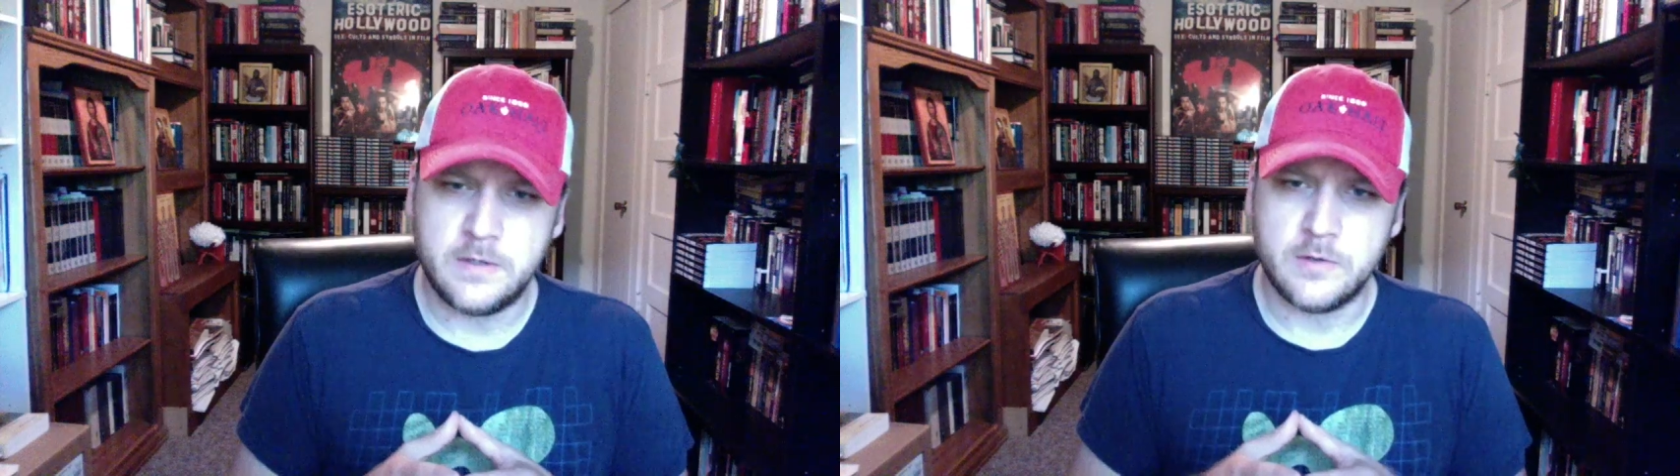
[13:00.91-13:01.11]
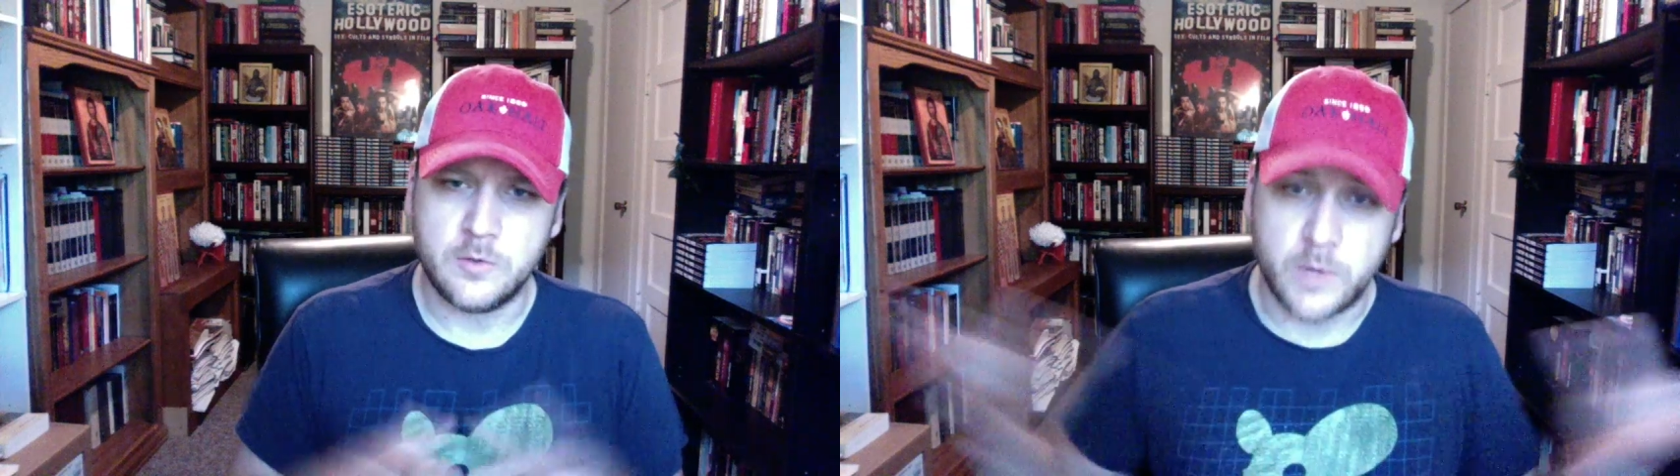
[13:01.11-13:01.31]

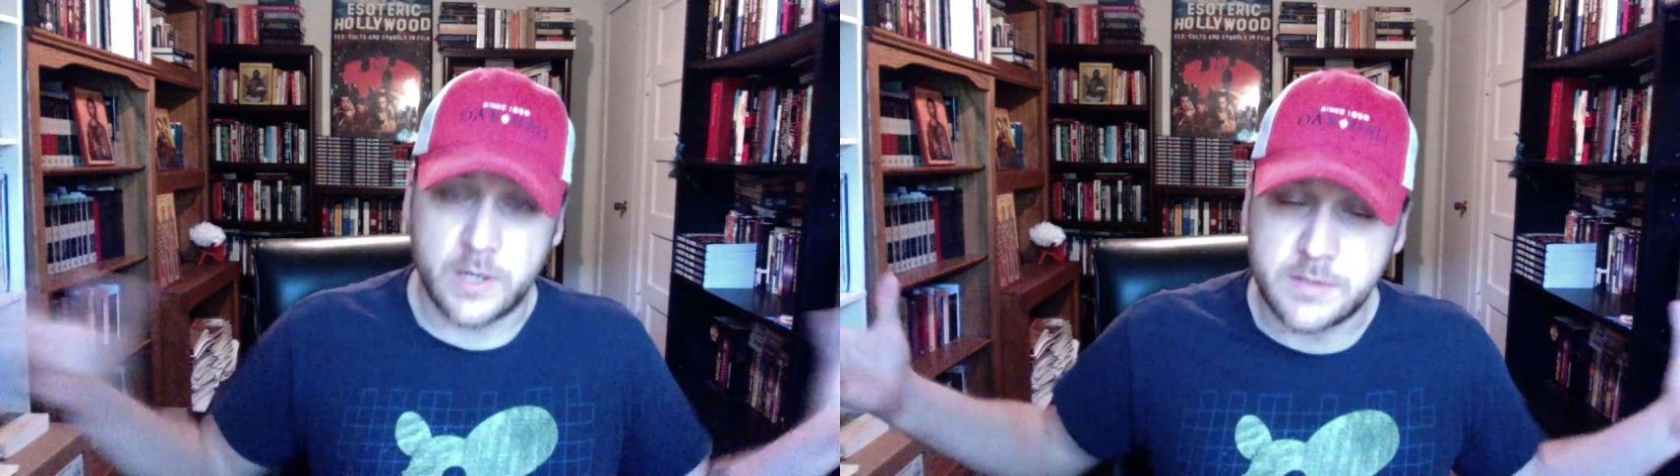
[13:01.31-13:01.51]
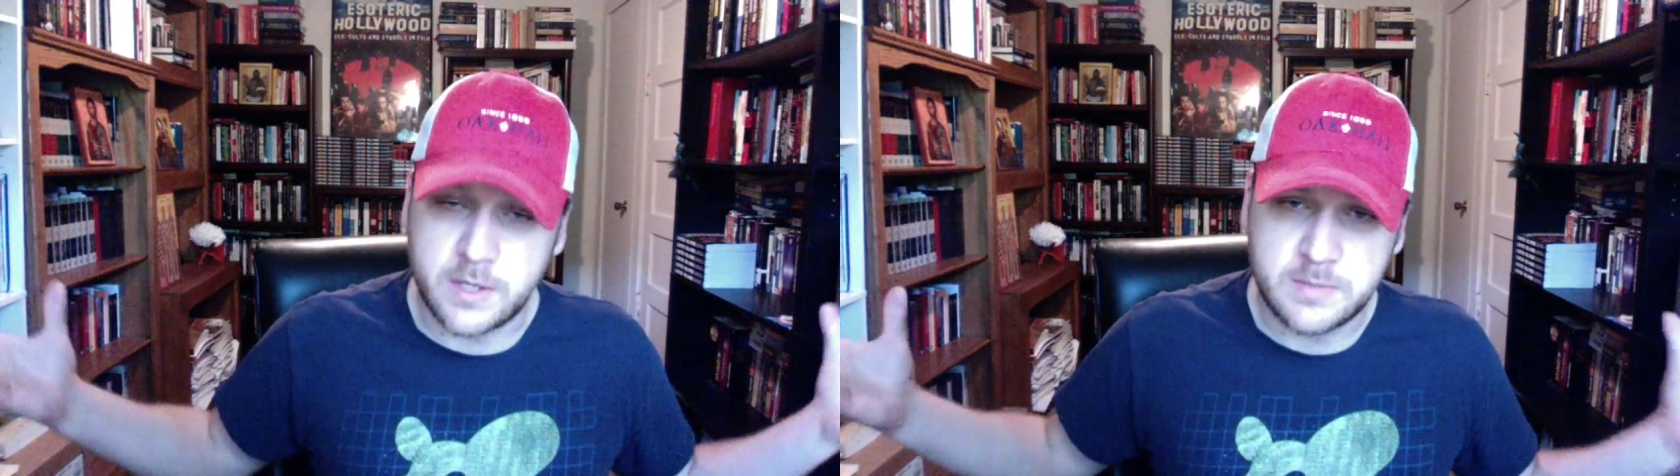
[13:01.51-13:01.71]
the
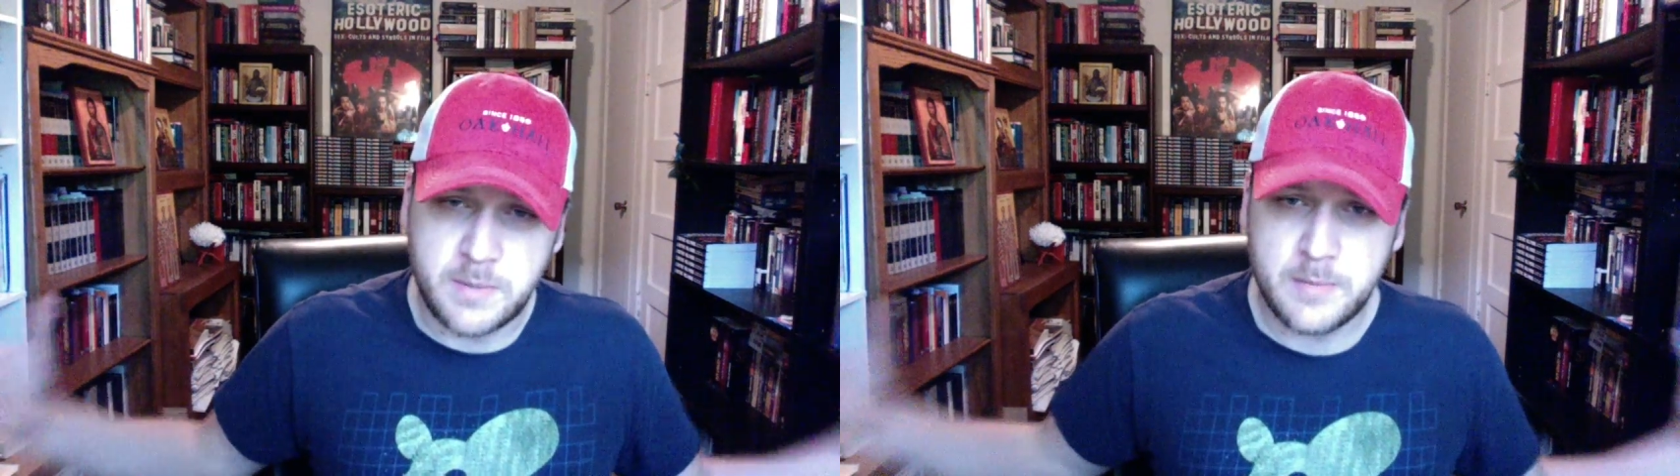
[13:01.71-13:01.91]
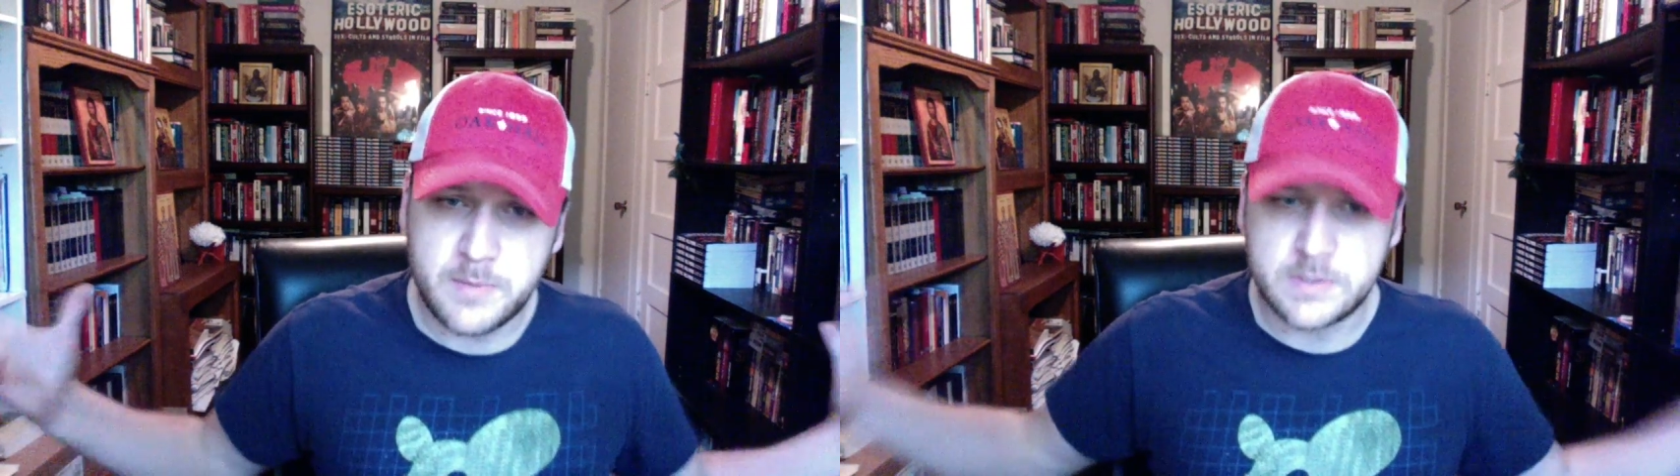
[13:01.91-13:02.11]
Renaissance
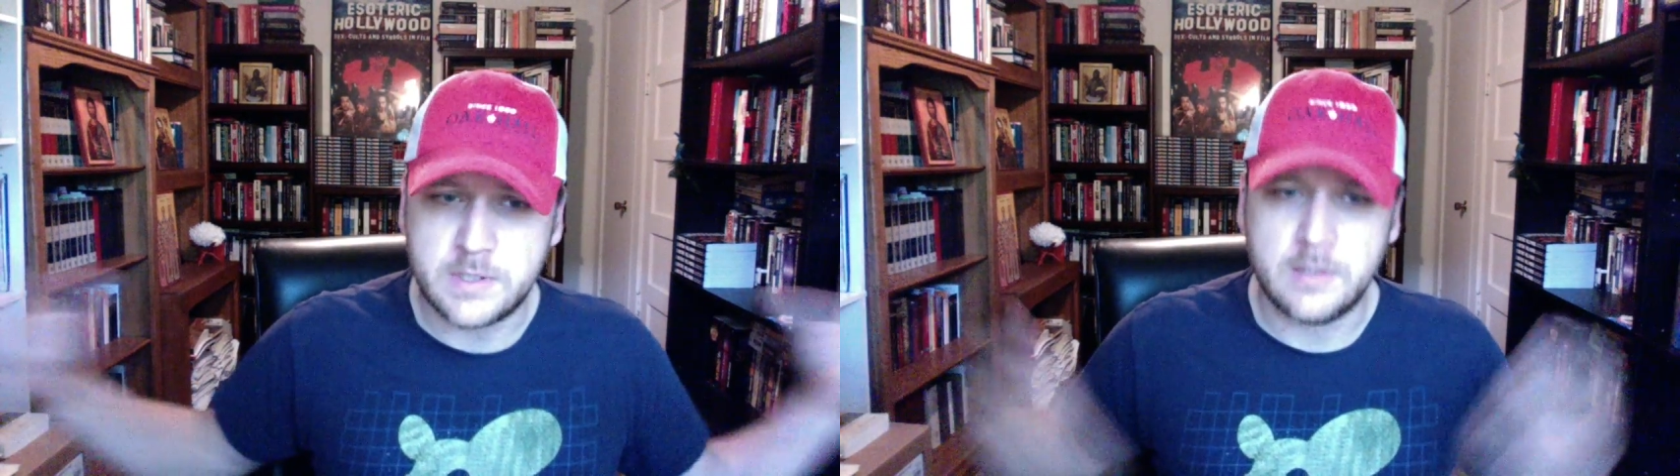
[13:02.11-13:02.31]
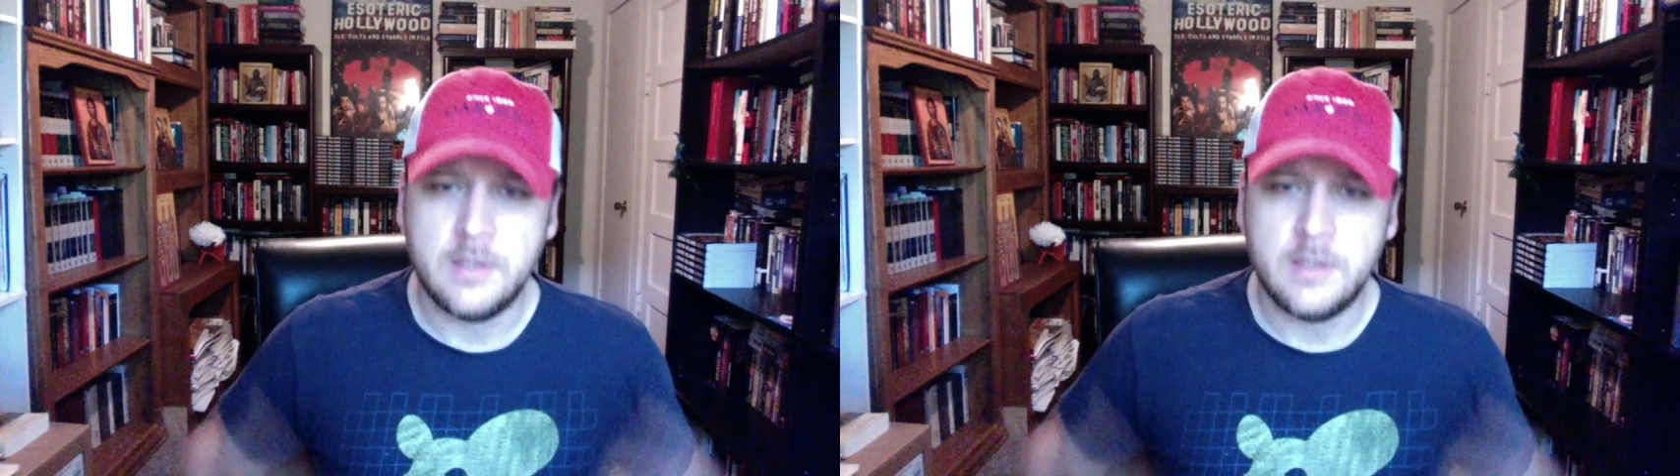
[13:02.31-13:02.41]
papacy.